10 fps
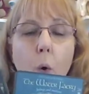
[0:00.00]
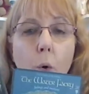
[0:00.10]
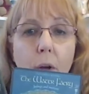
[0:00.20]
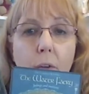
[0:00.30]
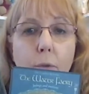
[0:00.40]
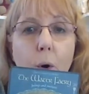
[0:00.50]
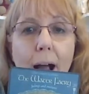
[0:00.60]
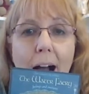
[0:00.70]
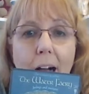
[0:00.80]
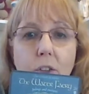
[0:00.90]
or if you're
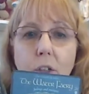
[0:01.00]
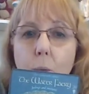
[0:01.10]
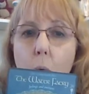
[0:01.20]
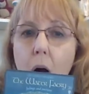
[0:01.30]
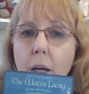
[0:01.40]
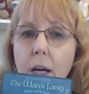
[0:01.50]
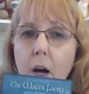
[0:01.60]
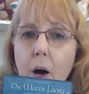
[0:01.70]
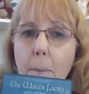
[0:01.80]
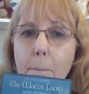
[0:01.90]
actually walking
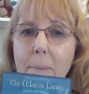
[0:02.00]
on